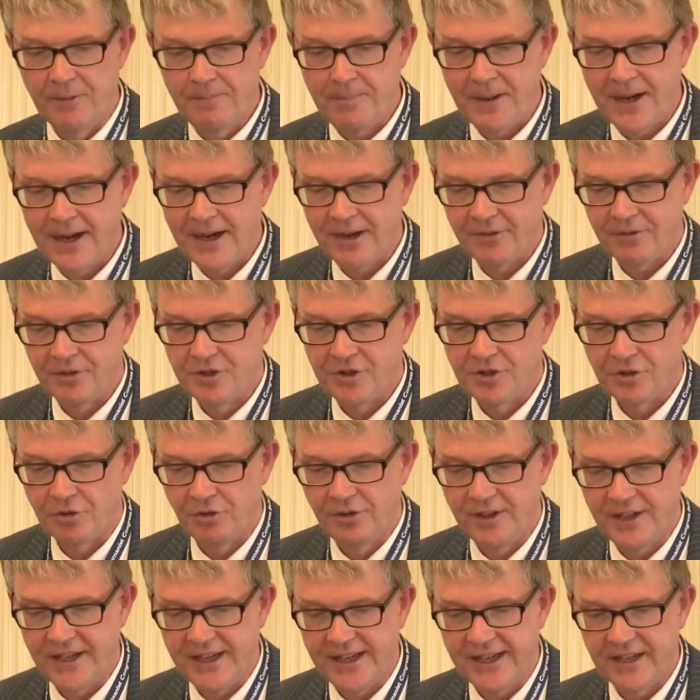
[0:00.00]
the parent
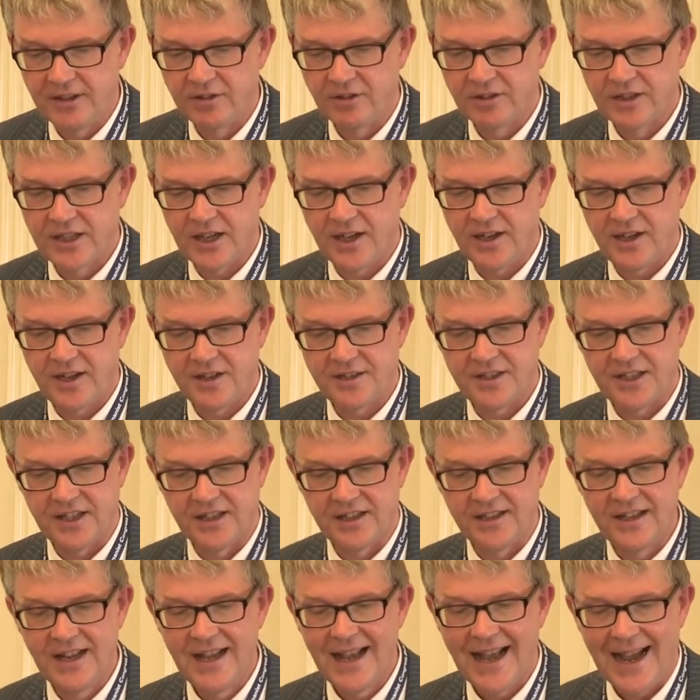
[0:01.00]
or legal
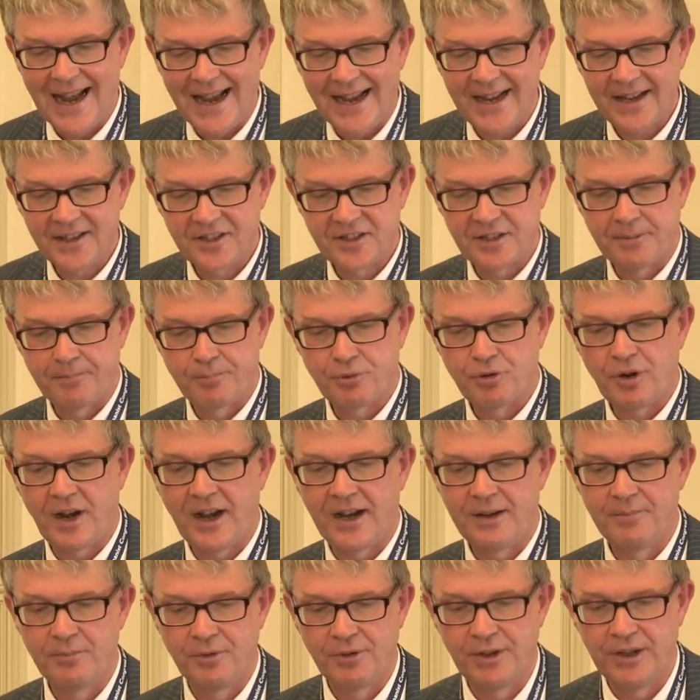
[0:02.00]
guardian as a
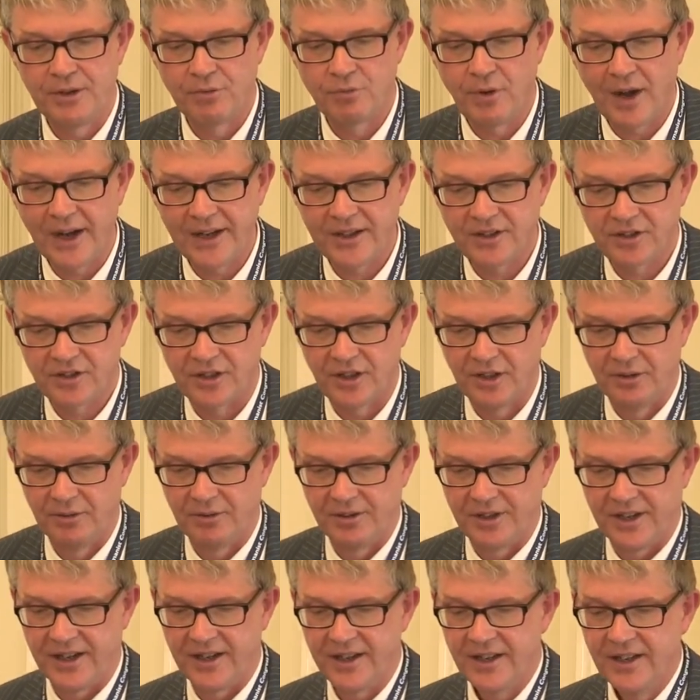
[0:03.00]
primary rights
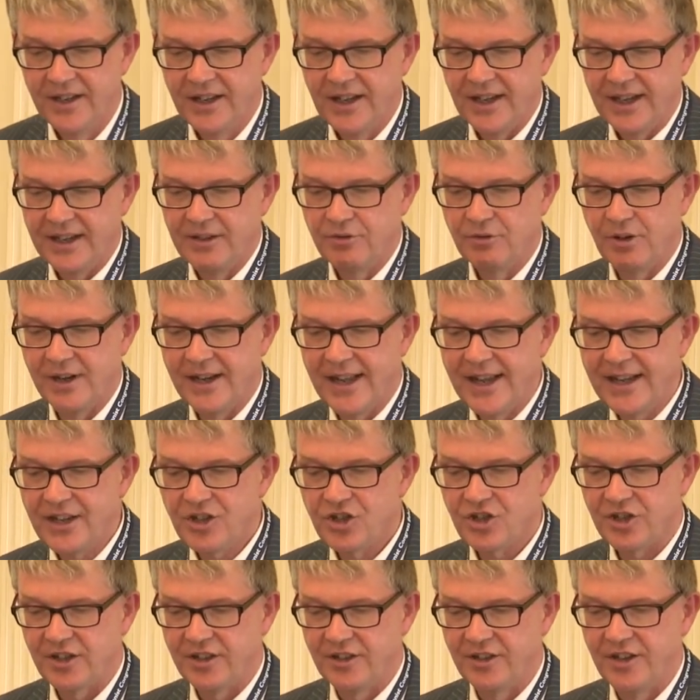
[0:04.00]
holder in
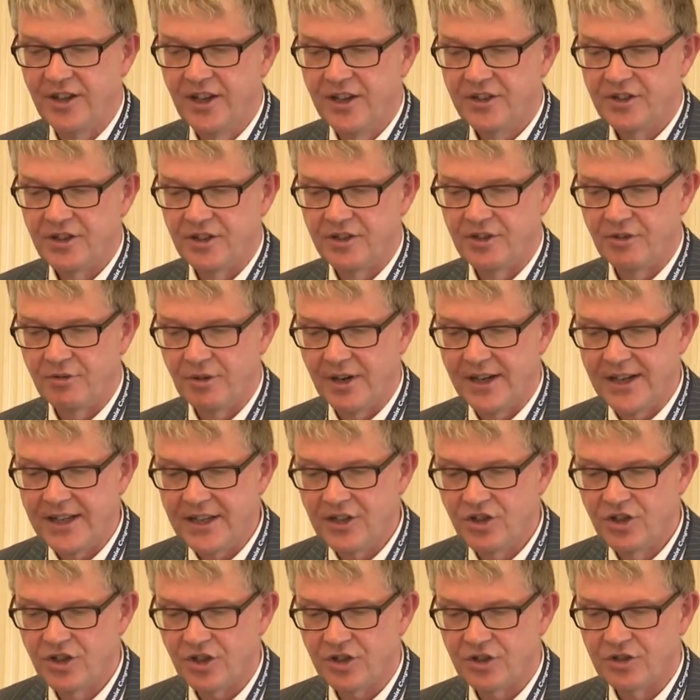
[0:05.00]
relation to the
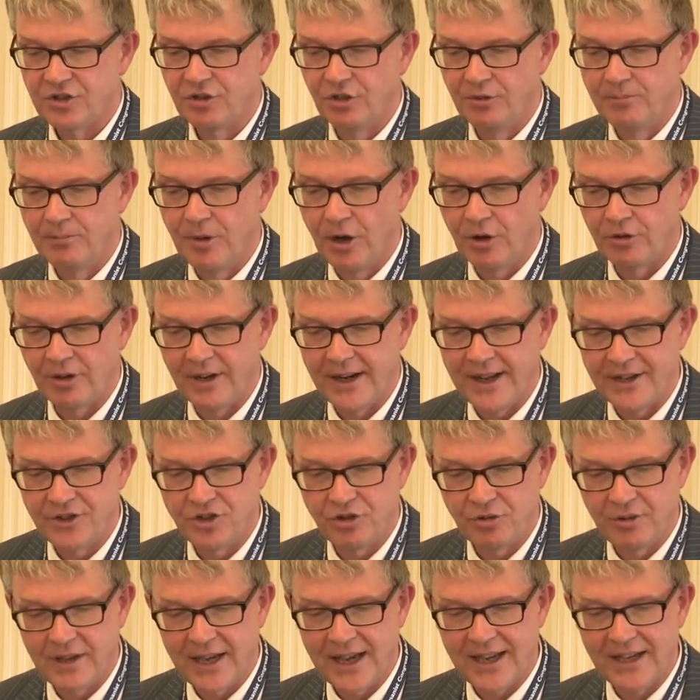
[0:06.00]
religious or moral
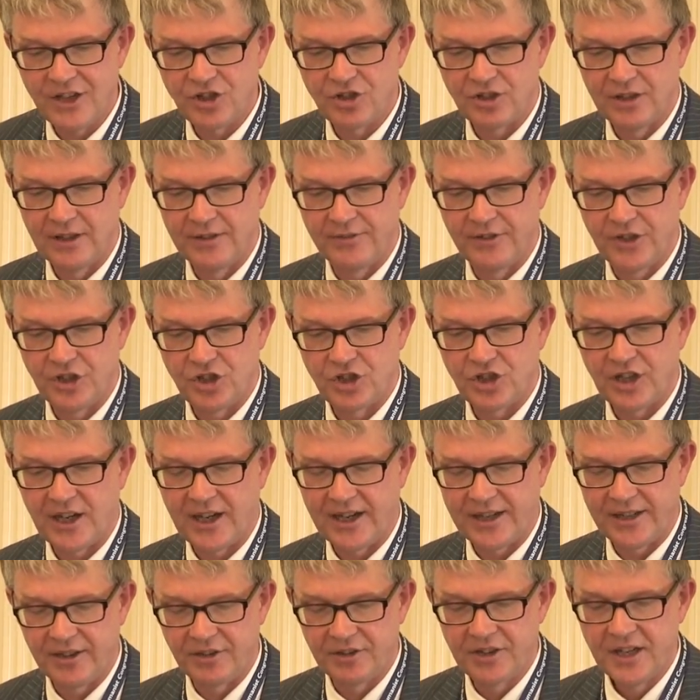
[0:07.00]
education of the
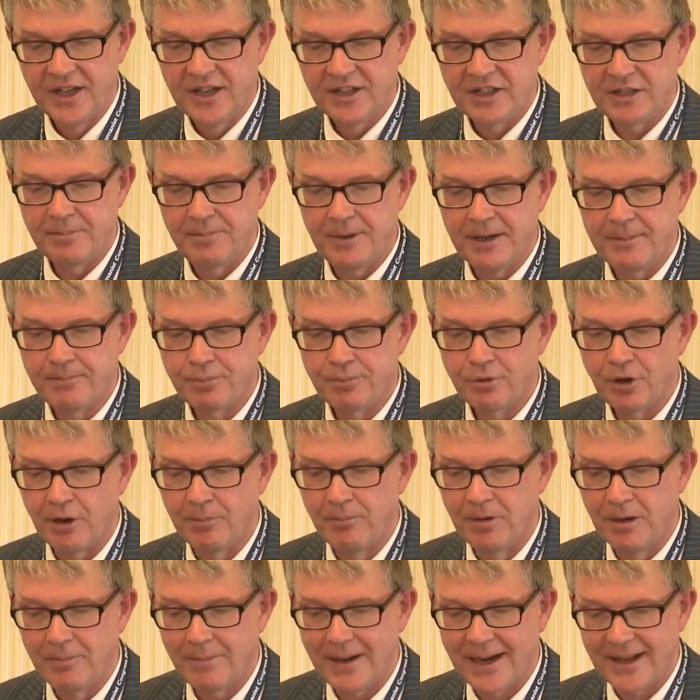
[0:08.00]
child to be
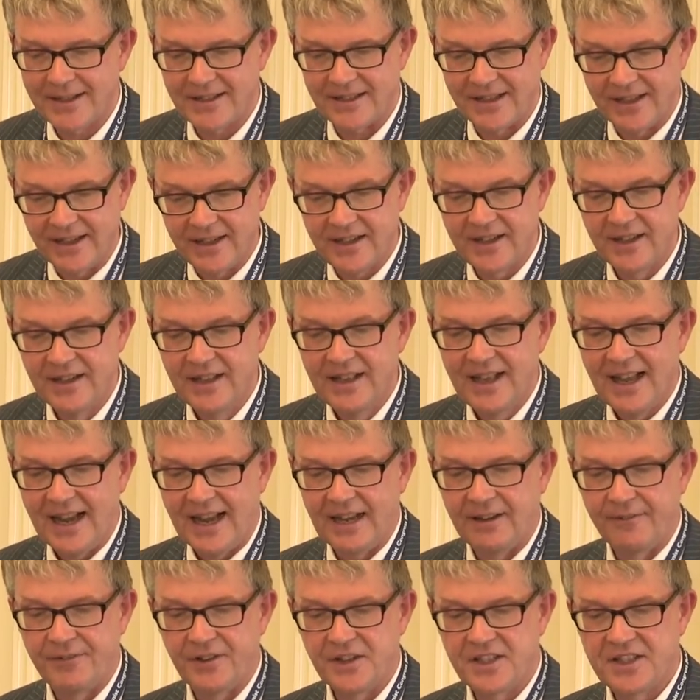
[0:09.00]
problematic,
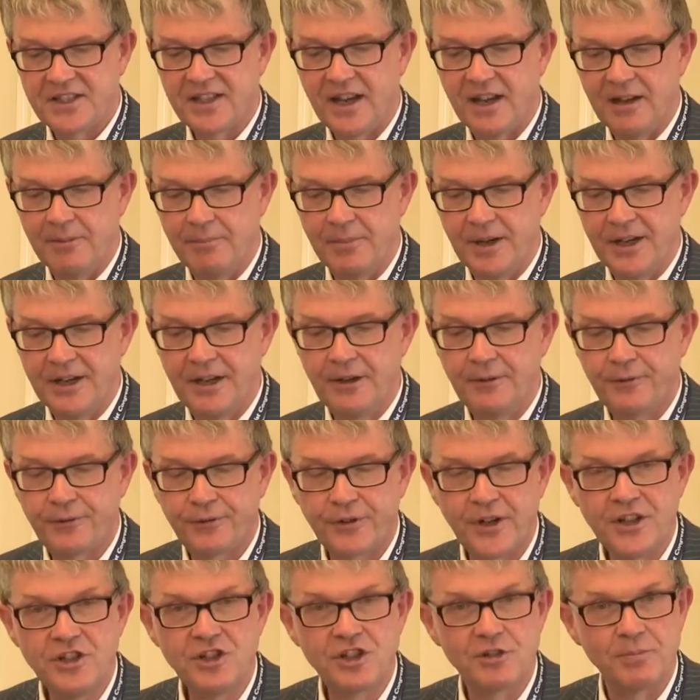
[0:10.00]
and for some, an
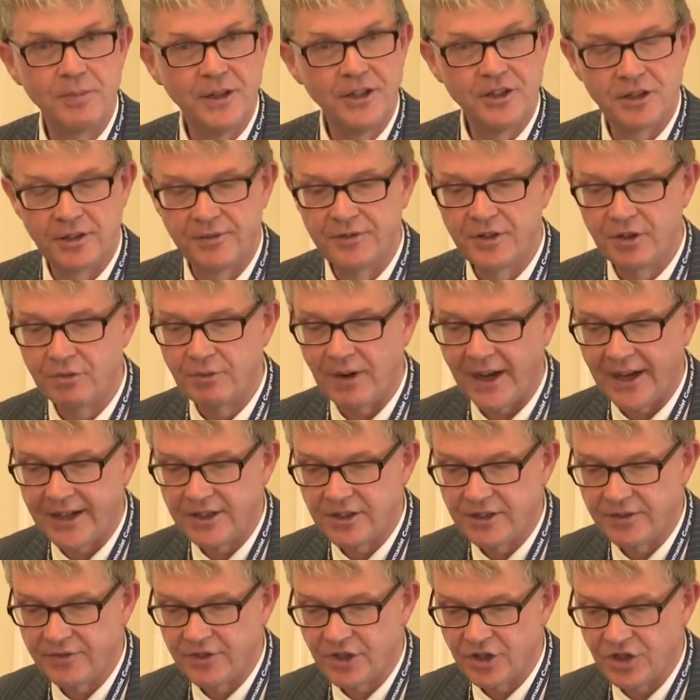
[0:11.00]
infringement of the
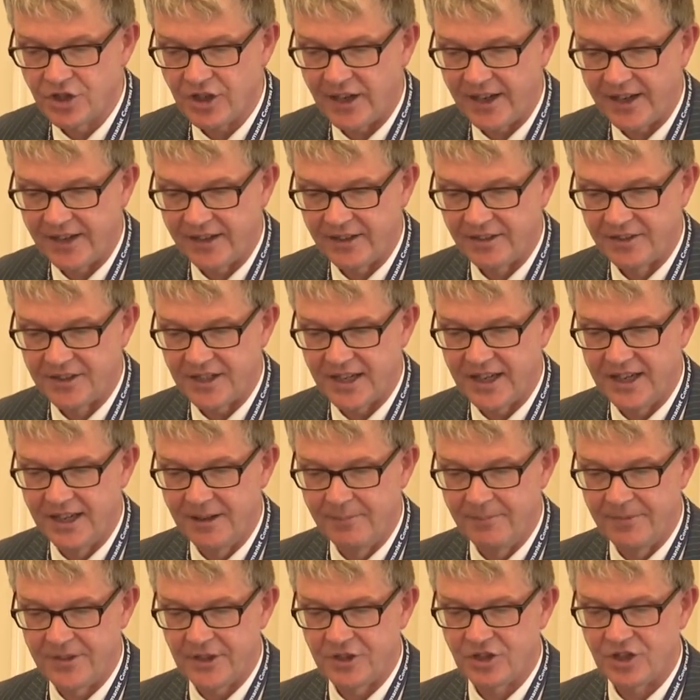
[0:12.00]
right of the
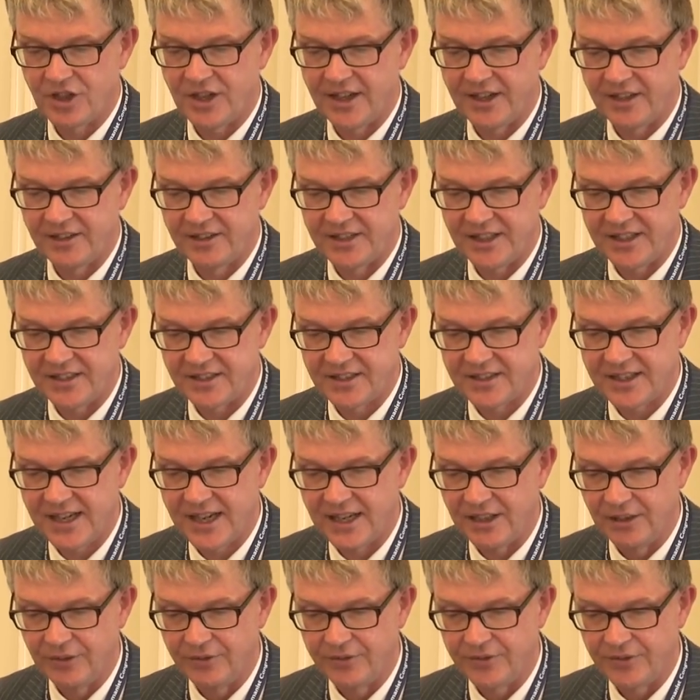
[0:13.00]
child
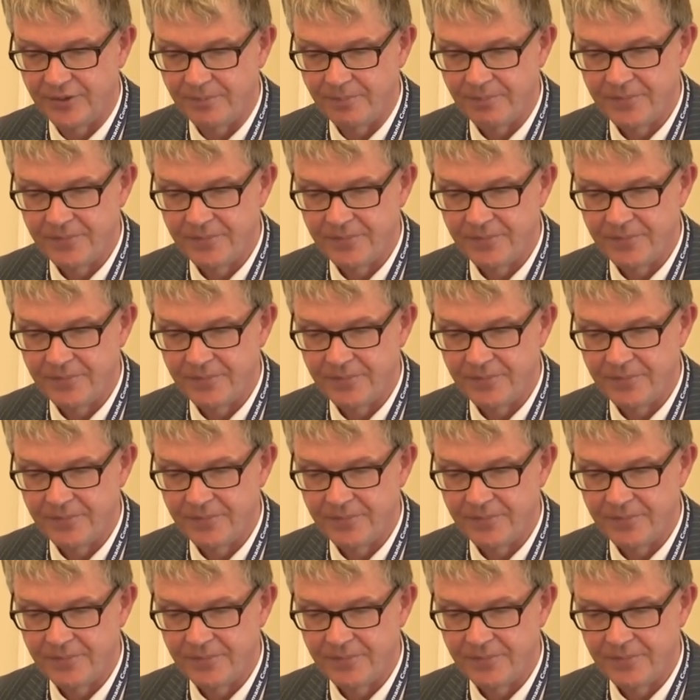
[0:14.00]
itself.